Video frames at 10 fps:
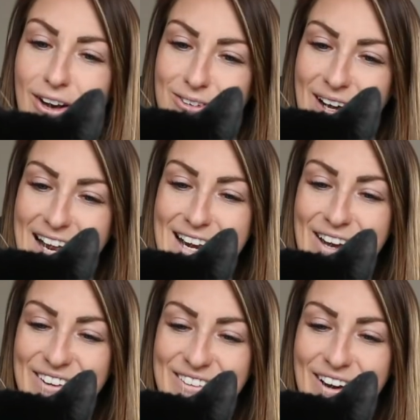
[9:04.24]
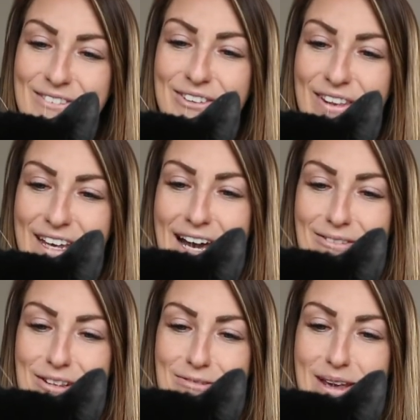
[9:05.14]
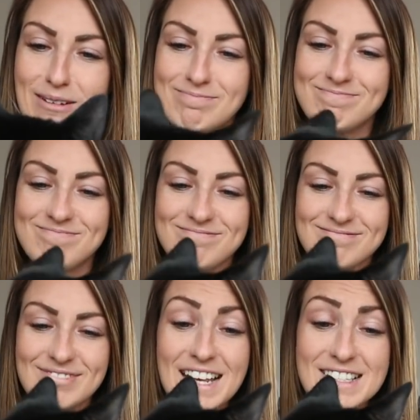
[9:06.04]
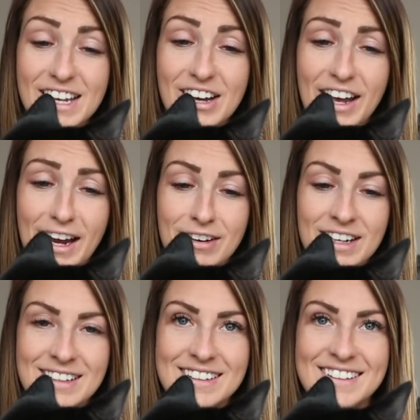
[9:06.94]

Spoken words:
Oh, hello, I've got the cat with me. Say hi, Harry.